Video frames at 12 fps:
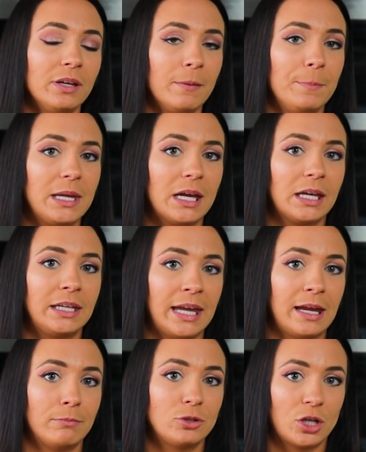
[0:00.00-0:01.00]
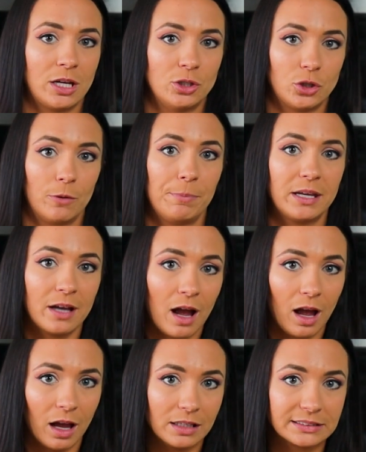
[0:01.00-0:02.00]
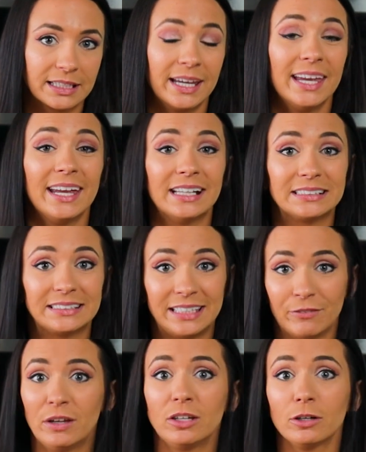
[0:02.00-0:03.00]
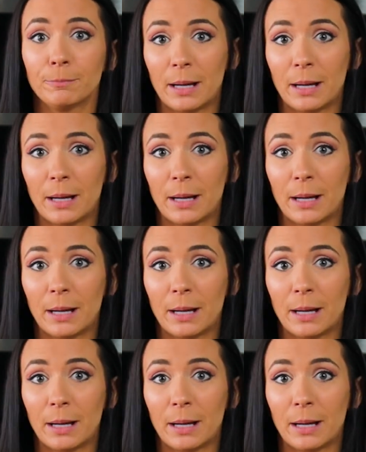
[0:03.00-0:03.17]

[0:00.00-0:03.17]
can be a game changer because it's giving your